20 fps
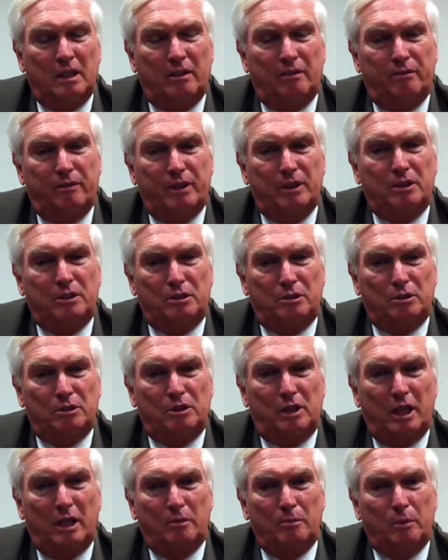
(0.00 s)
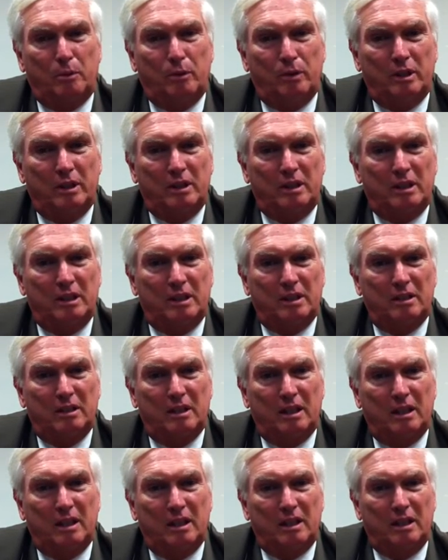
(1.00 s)
a fiscal standpoint,
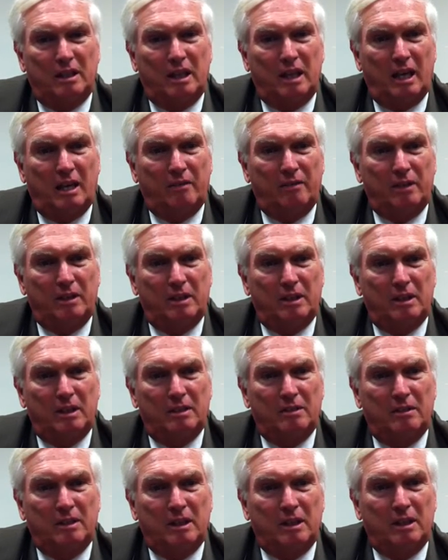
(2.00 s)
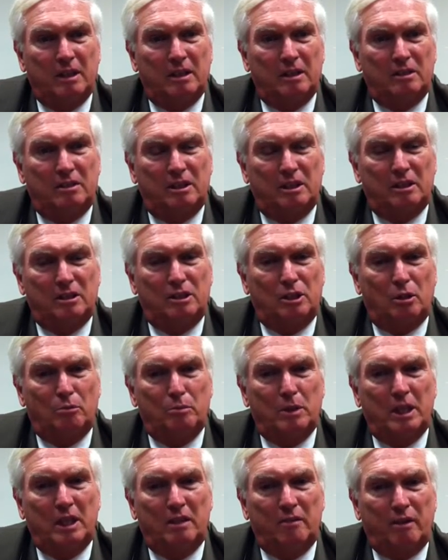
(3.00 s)
having seen so
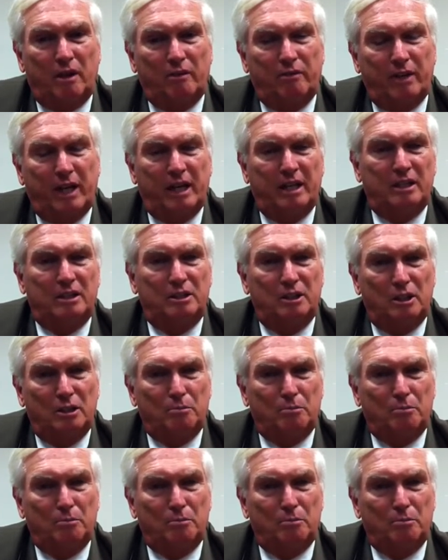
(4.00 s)
many of our finest